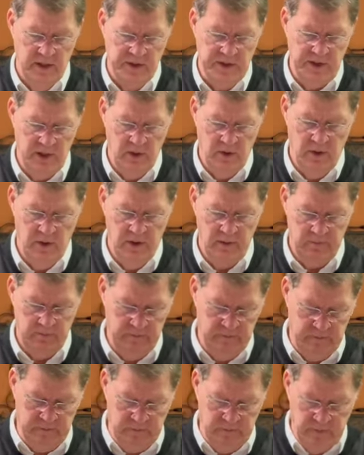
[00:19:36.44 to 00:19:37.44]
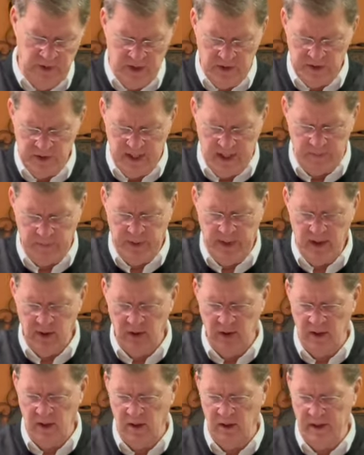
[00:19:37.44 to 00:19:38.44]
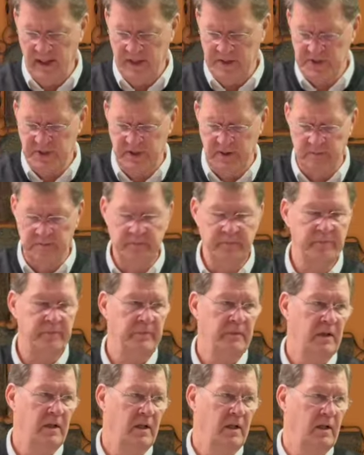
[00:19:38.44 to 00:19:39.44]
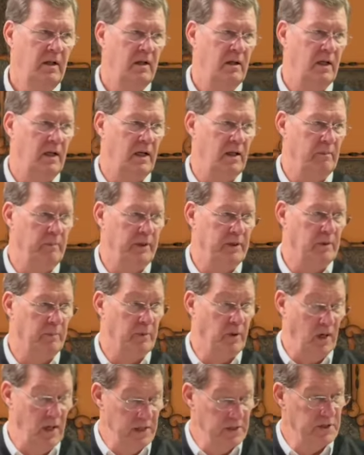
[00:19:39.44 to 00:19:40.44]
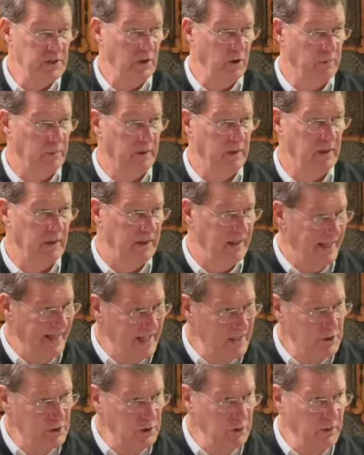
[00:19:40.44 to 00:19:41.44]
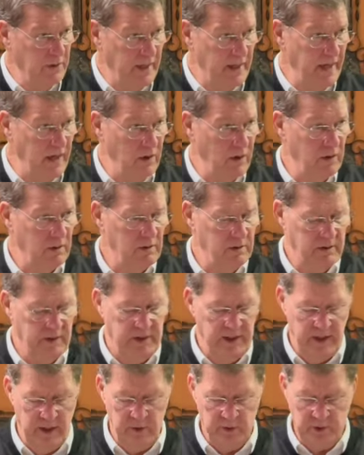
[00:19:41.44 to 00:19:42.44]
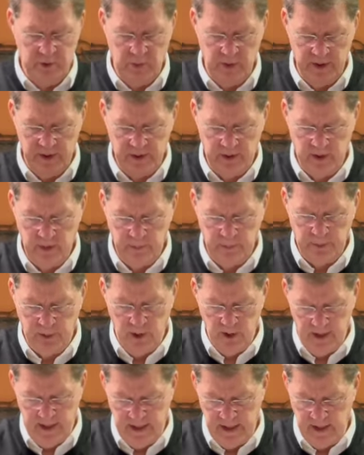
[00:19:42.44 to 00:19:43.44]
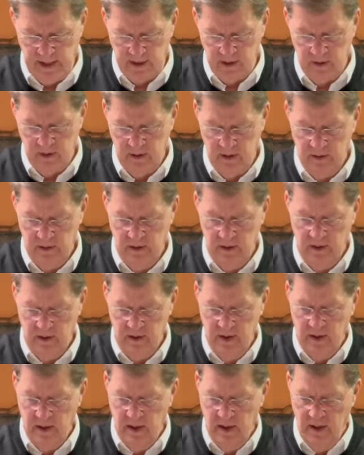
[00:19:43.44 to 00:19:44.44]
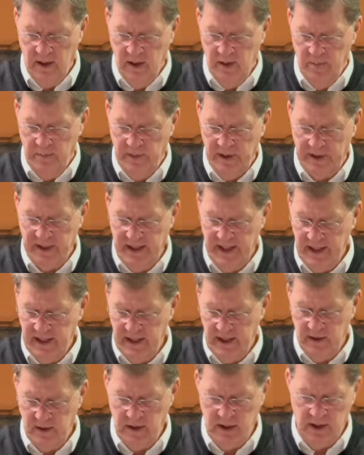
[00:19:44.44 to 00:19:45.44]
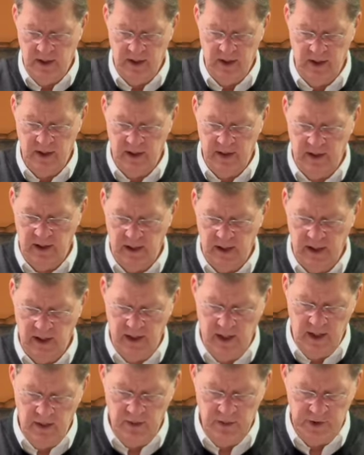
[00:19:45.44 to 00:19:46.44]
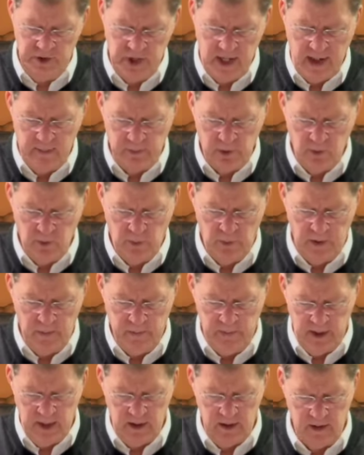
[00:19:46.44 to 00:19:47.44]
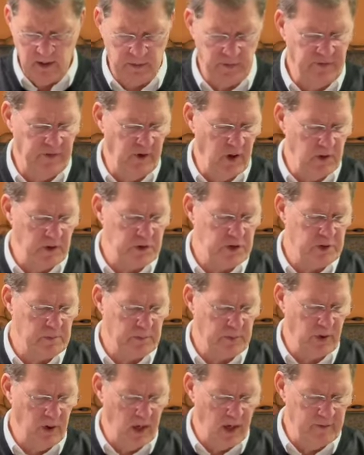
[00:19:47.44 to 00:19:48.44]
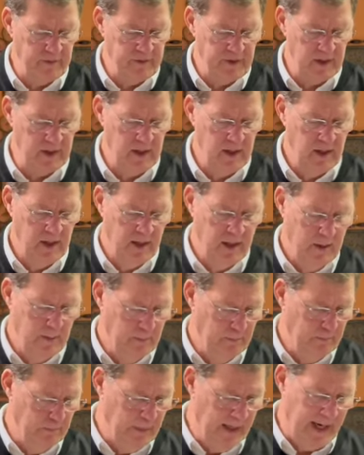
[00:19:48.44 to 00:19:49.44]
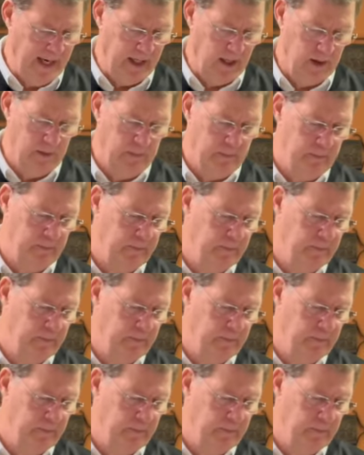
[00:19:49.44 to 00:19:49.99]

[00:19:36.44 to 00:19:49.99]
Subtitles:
So there's that parallel lesson. But the bronze serpent, and the issue there deals with complaining. But then in another chapter, we meet the false prophet Balaam.